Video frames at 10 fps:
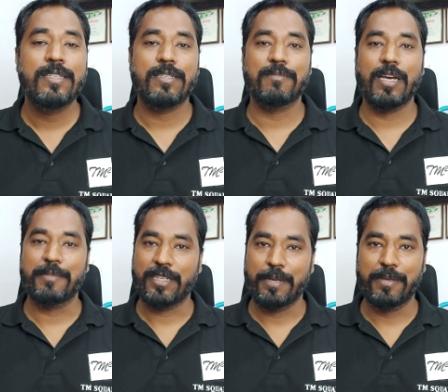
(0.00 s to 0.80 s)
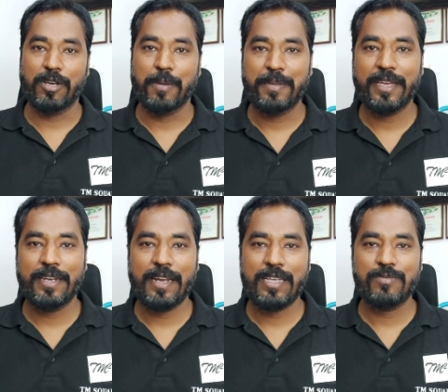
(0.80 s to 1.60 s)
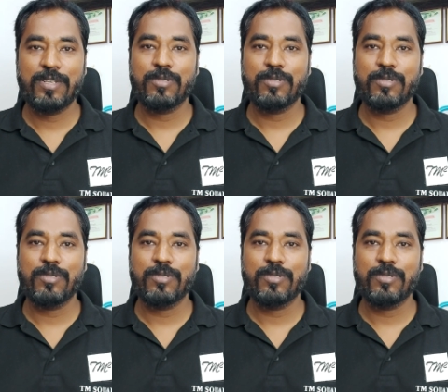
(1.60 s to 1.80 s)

Sometimes it can be complicated as well.